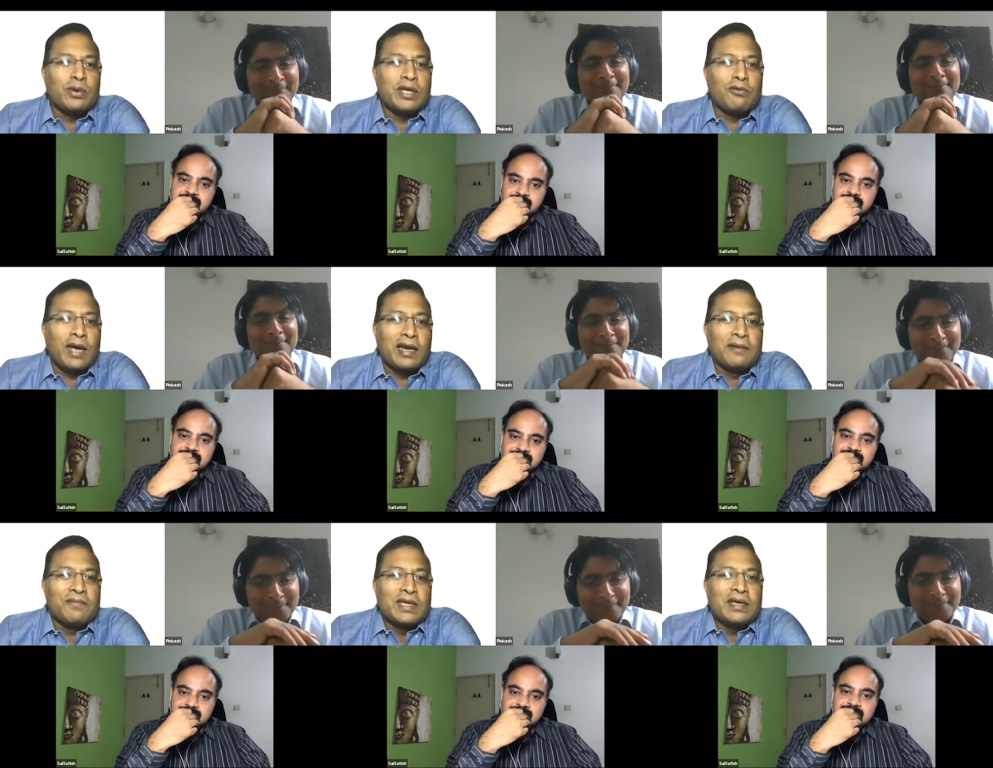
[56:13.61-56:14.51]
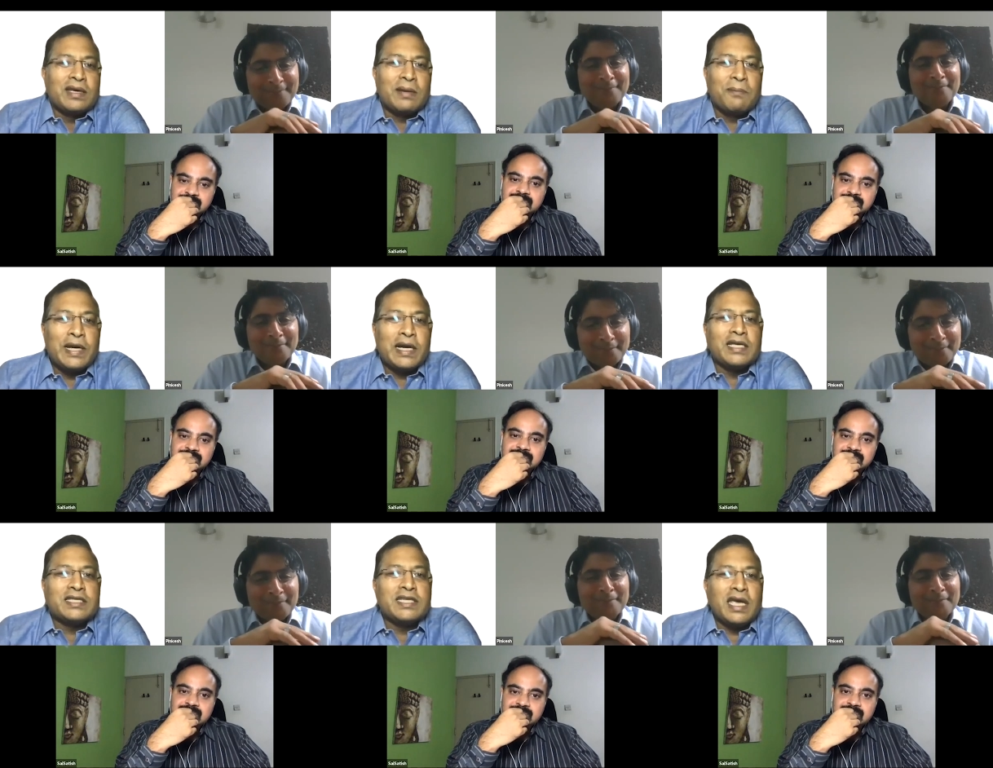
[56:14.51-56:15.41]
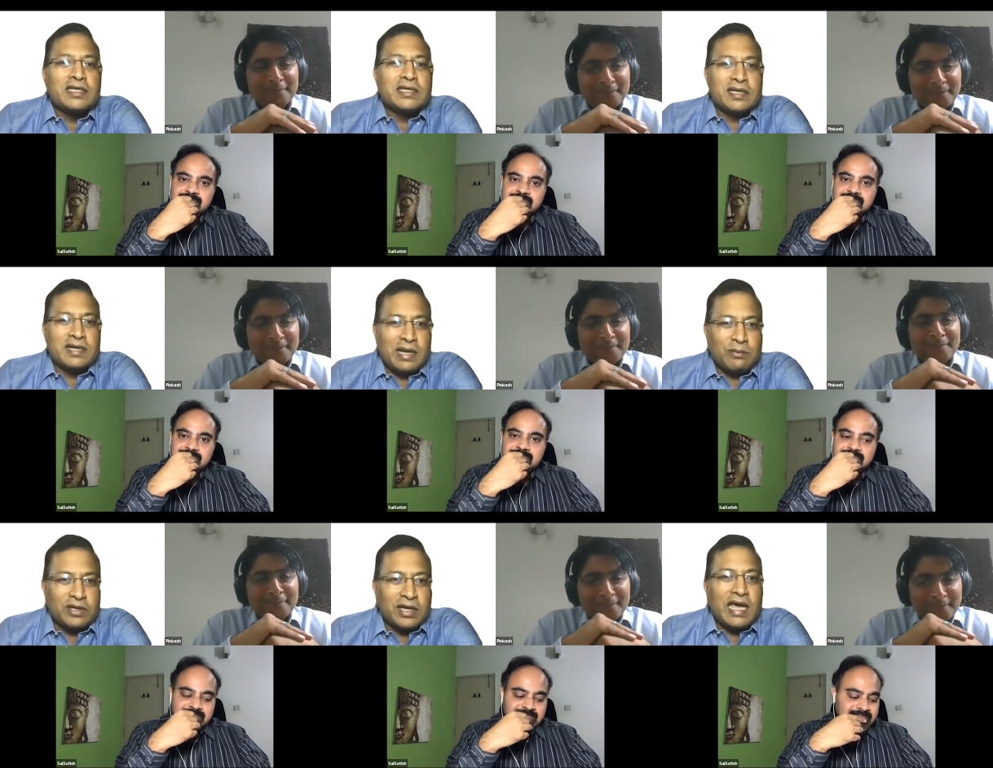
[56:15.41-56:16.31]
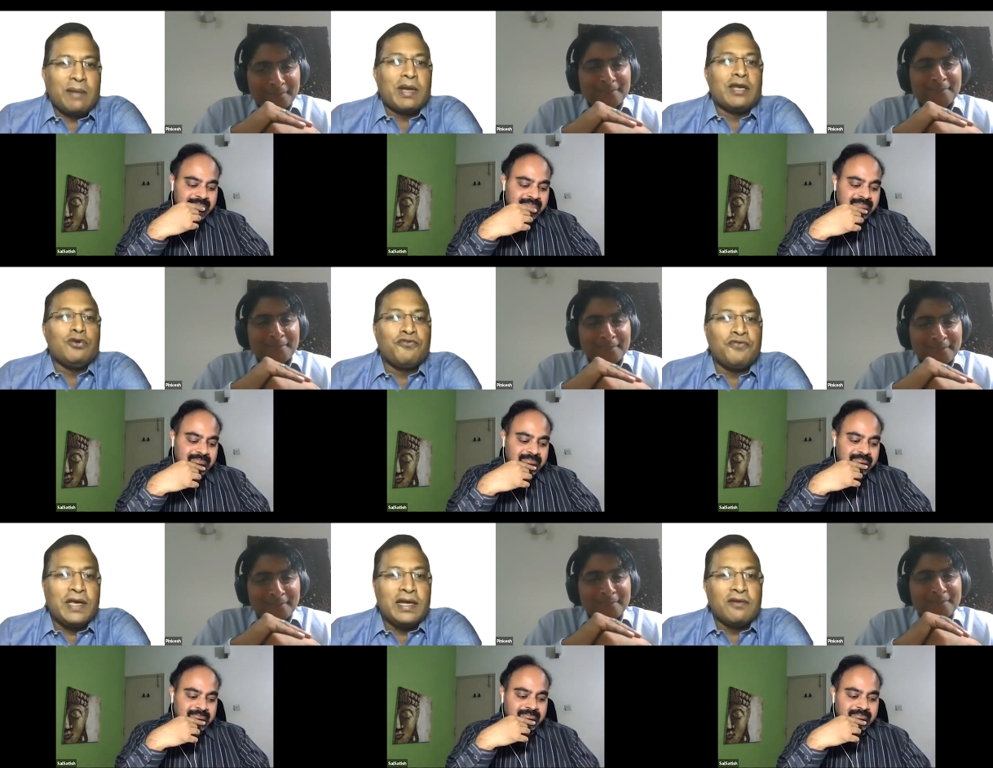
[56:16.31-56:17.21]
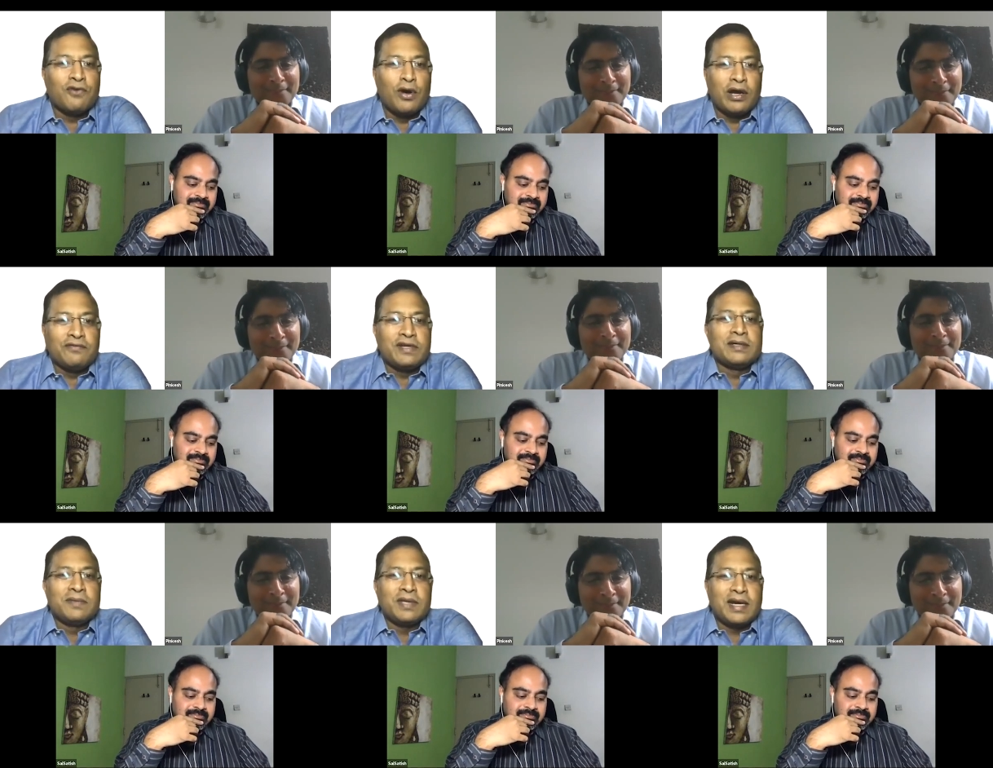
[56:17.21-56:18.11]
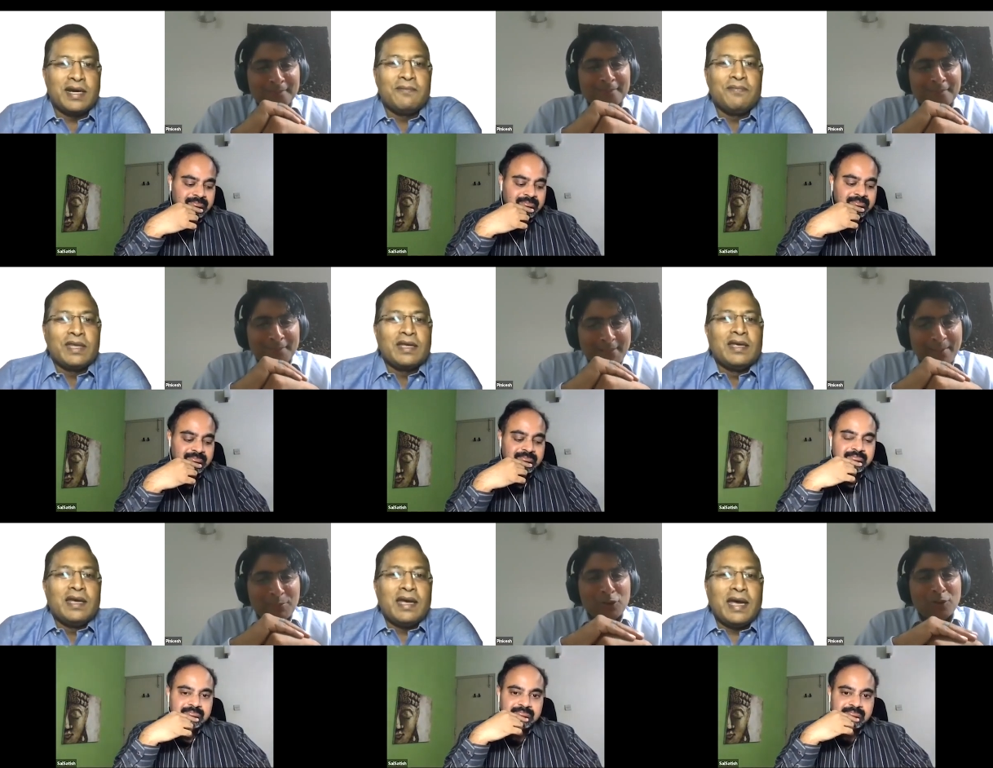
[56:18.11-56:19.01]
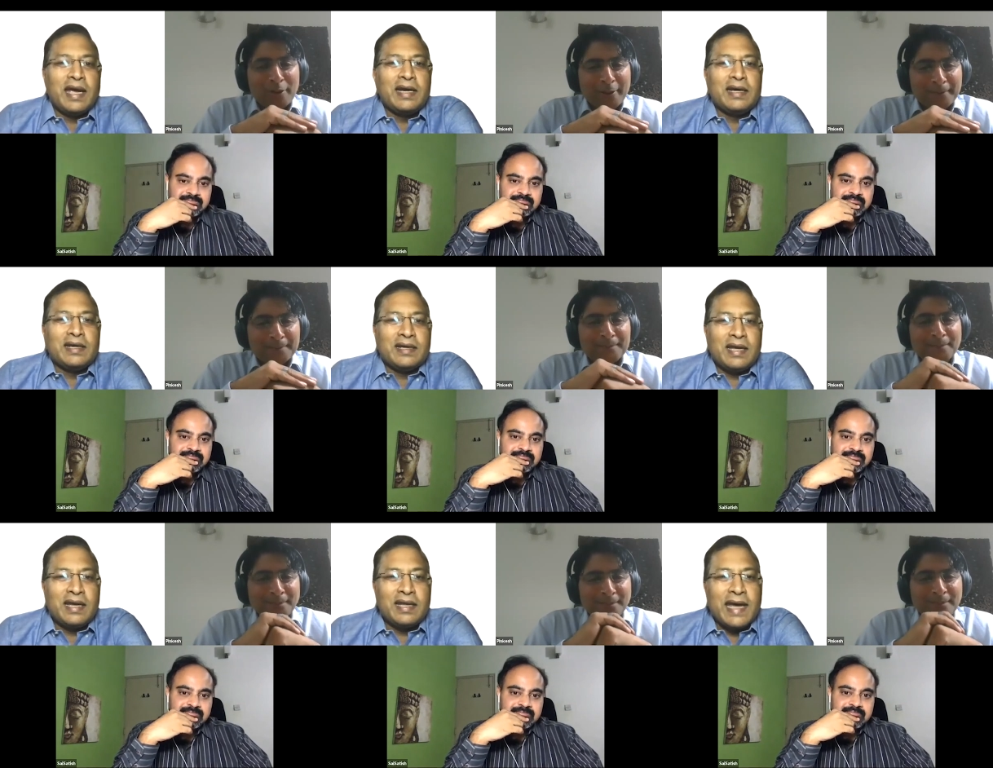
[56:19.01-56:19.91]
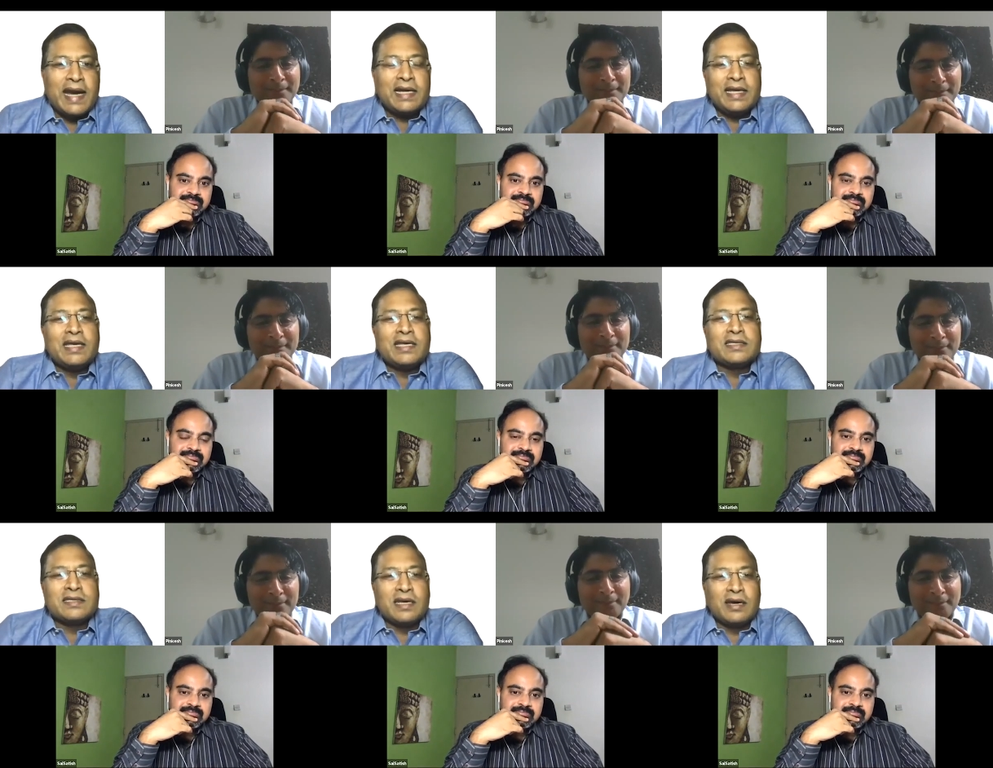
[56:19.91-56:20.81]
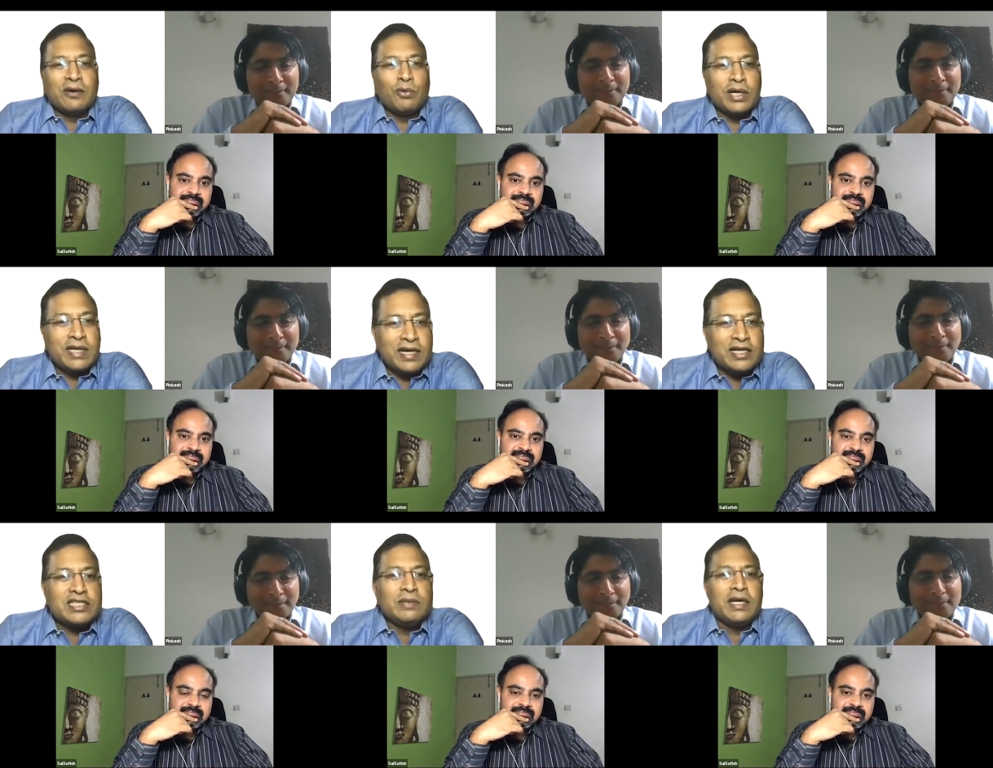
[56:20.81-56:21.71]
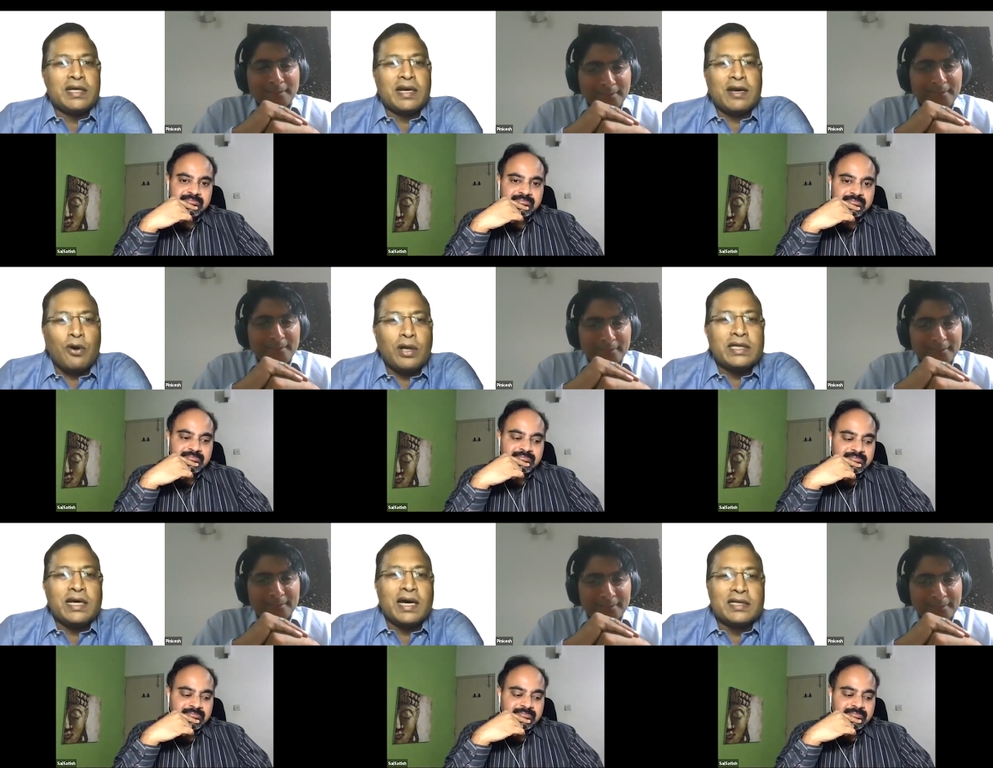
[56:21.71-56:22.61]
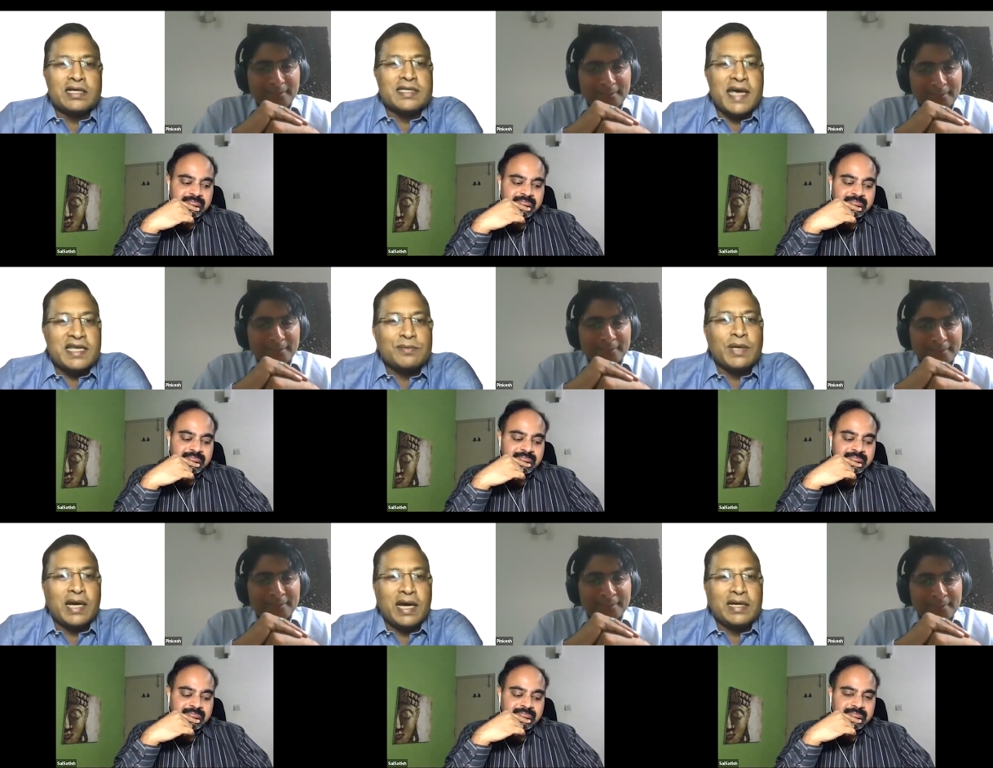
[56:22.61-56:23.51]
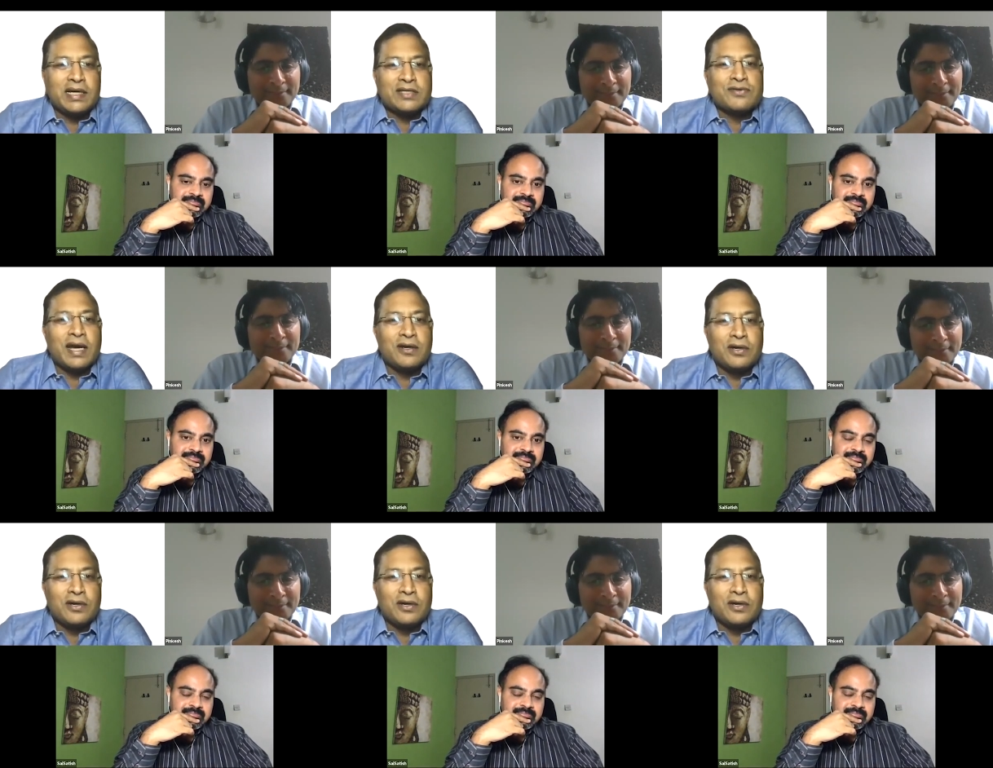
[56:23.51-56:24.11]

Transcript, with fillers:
Speaker 1: doing well completely changes the name of the game and you feel involved, right?
Speaker 2: Absolutely.
Speaker 1: And, and that is uh, what the energy meter and all the other science behind it is trying